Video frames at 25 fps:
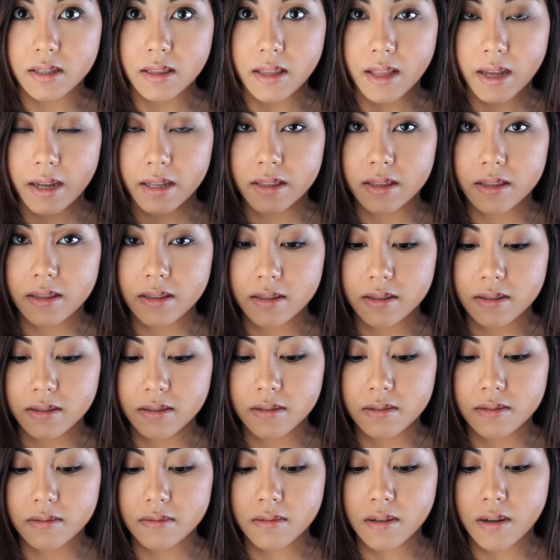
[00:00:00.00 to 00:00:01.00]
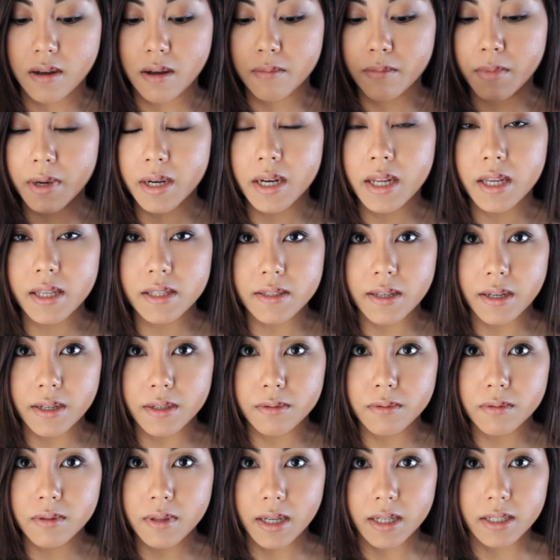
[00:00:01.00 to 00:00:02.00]
Like, on Mondays I
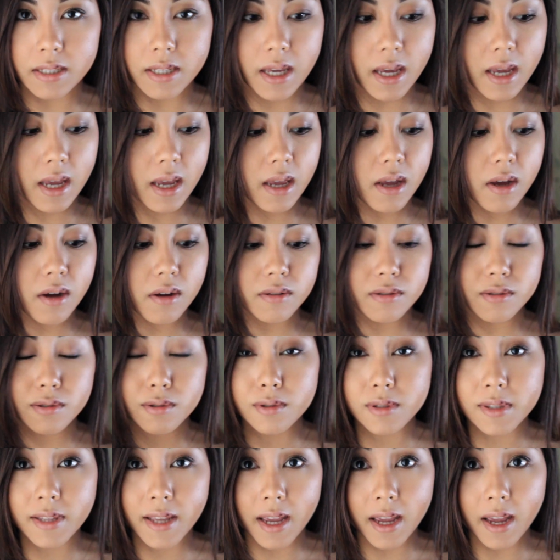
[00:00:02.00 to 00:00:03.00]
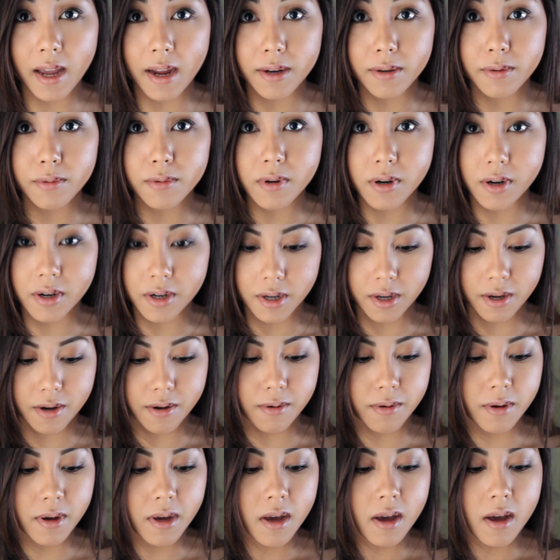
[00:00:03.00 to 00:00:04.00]
do leg day, on Tuesday I do
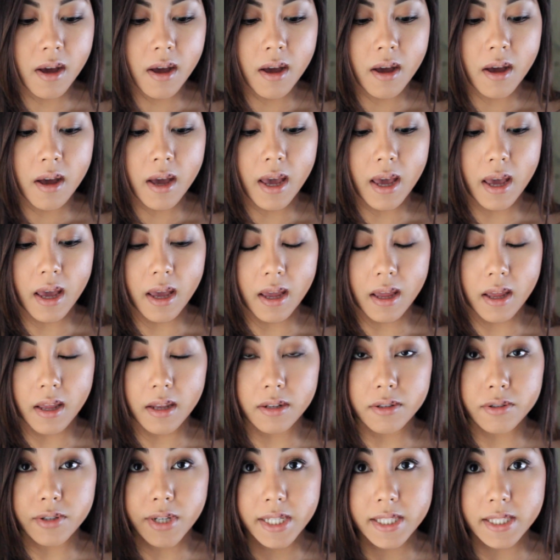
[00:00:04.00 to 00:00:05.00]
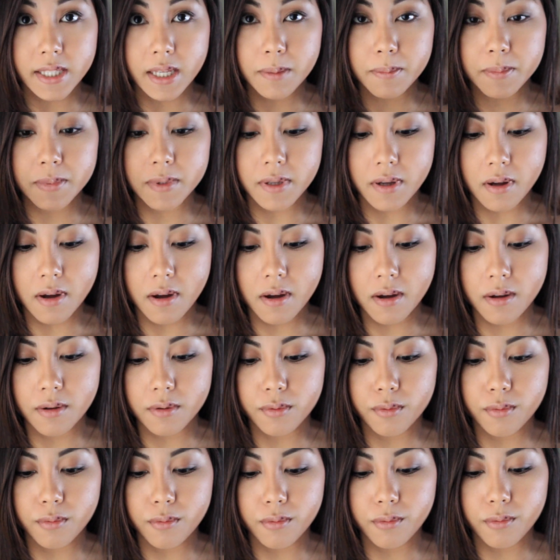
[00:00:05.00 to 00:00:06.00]
cardio and triceps,
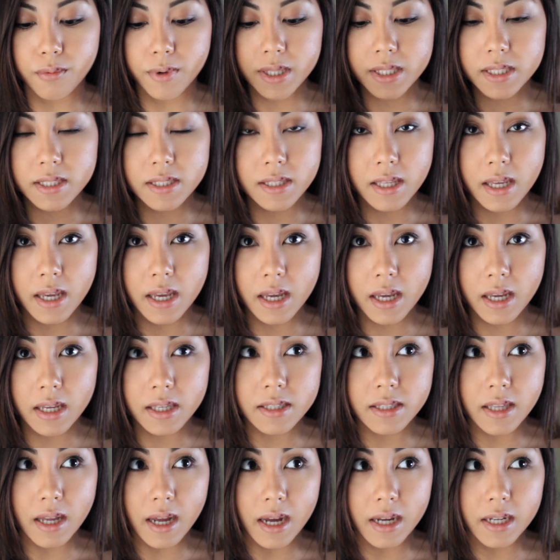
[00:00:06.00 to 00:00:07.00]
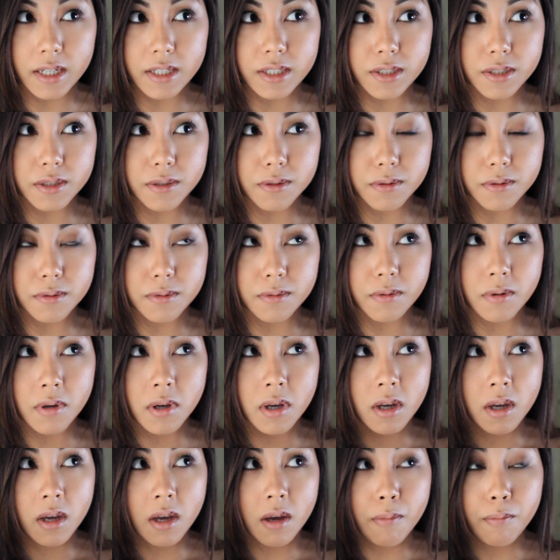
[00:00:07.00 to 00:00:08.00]
on Wednesdays I do
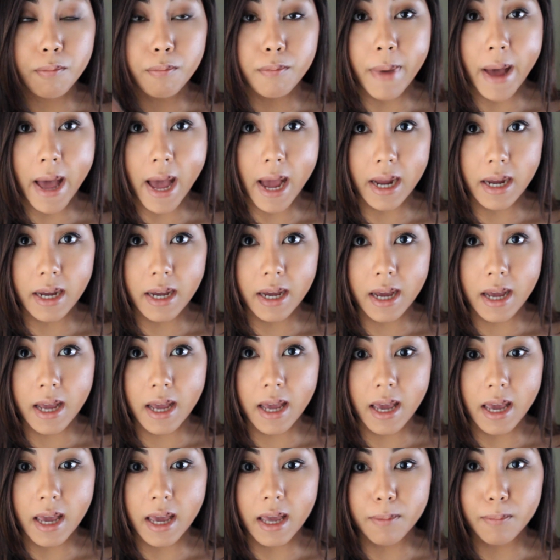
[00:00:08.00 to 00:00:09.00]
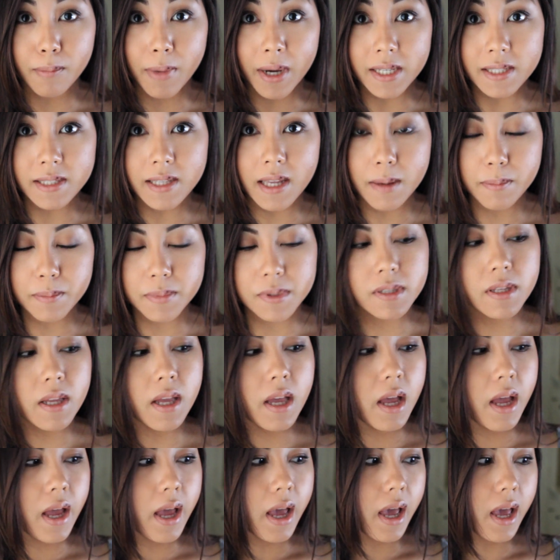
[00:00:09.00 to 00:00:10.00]
back and biceps,
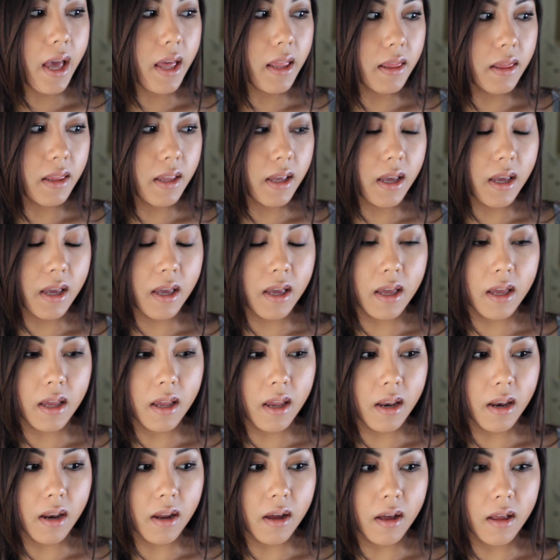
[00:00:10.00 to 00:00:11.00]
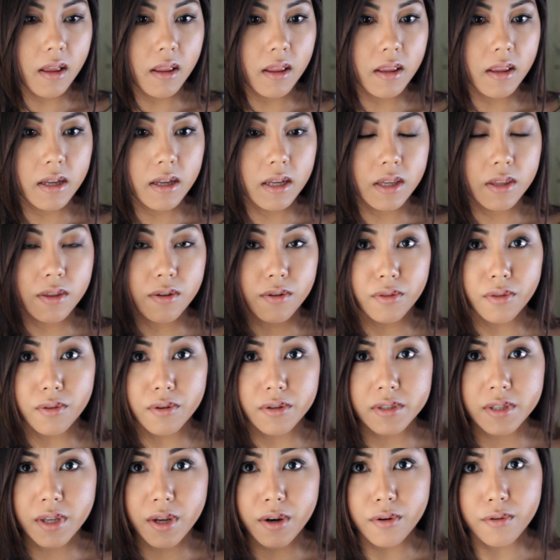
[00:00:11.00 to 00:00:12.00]
and then either
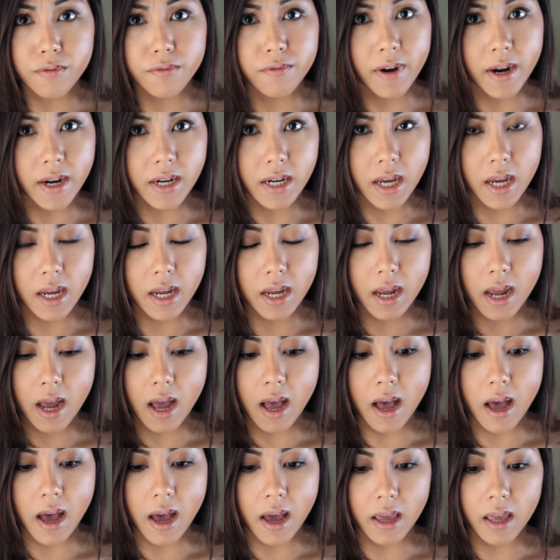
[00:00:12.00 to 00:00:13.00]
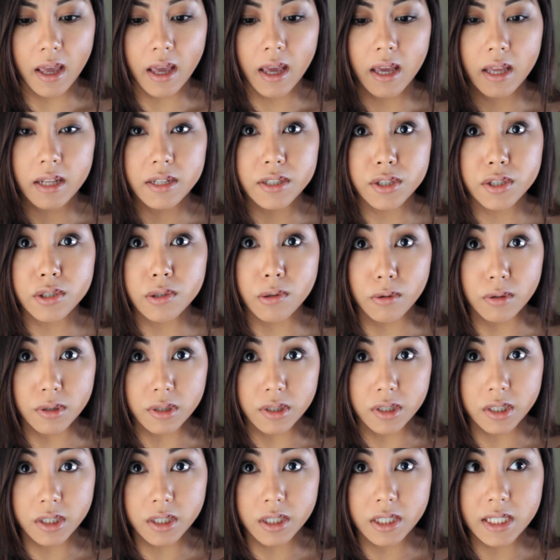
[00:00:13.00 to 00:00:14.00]
Thursday or Friday I hit
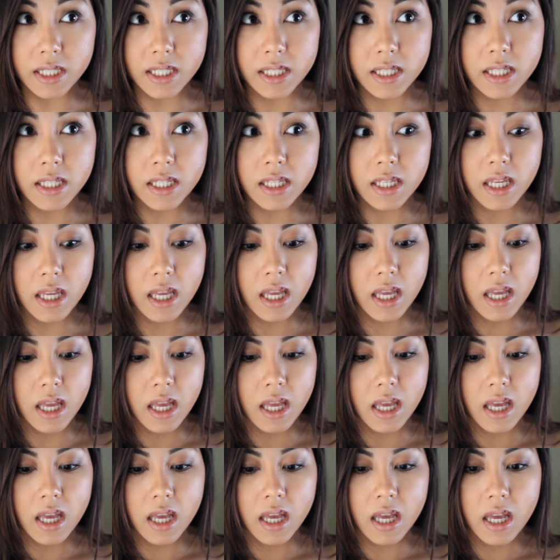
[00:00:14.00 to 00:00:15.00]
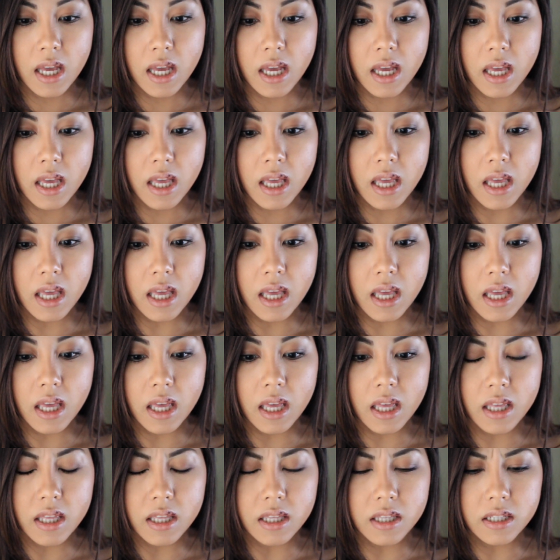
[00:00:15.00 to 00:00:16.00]
shoulders
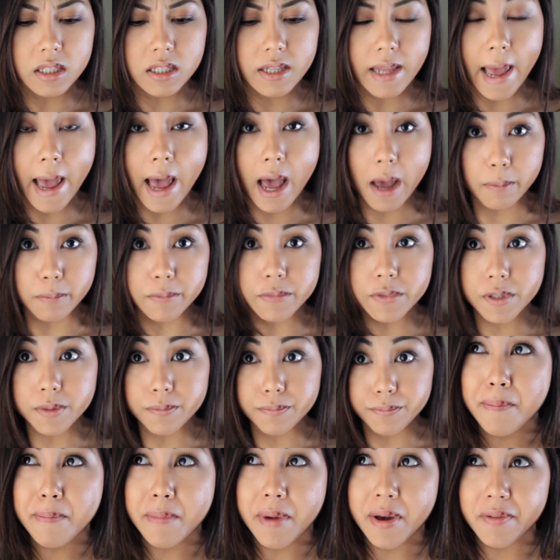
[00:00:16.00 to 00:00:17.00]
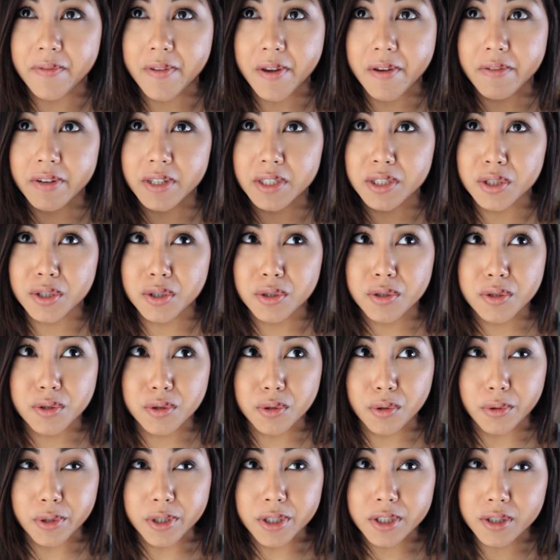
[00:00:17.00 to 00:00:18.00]
and abs. My favorite
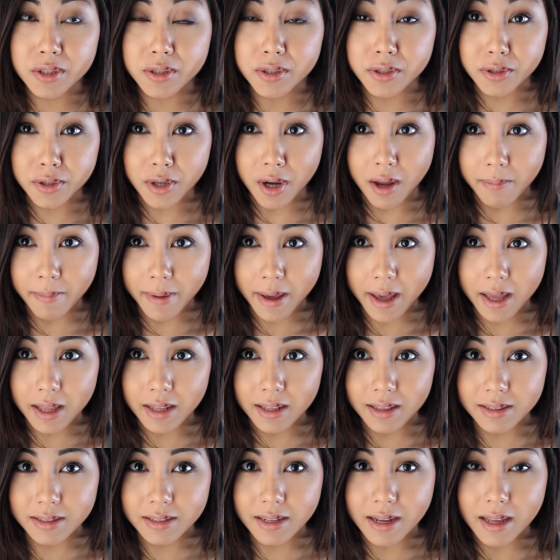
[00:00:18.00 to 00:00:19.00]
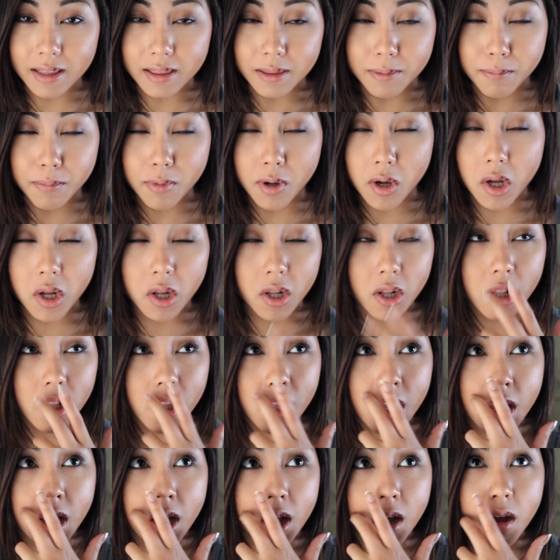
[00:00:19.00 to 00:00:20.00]
stores to shop at the
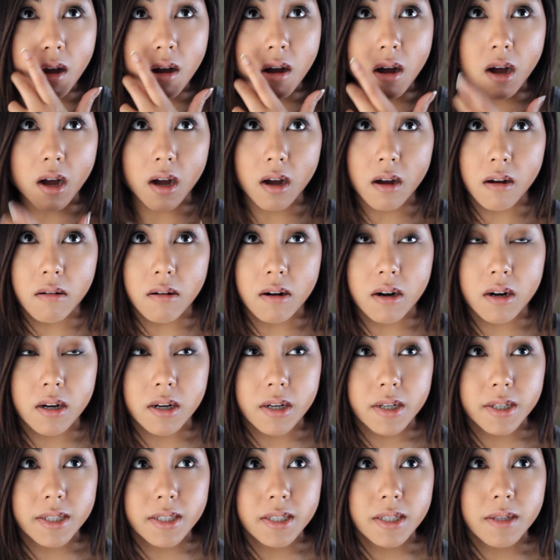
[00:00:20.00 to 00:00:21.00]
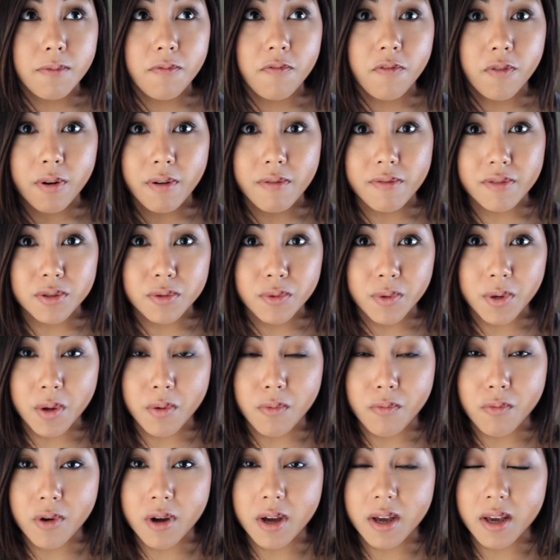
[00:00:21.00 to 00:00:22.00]
mall are Forever
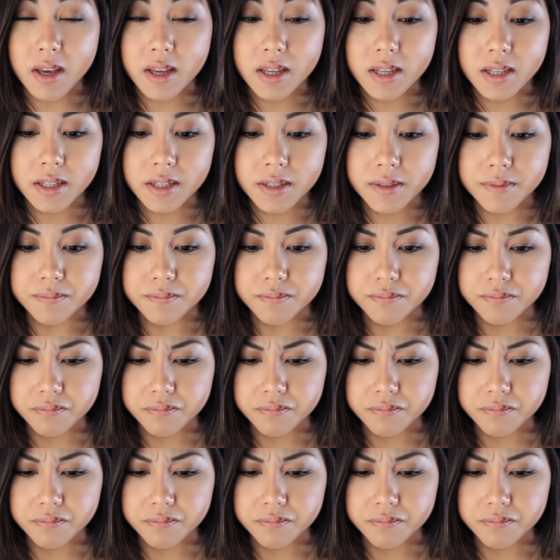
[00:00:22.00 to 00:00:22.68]
21.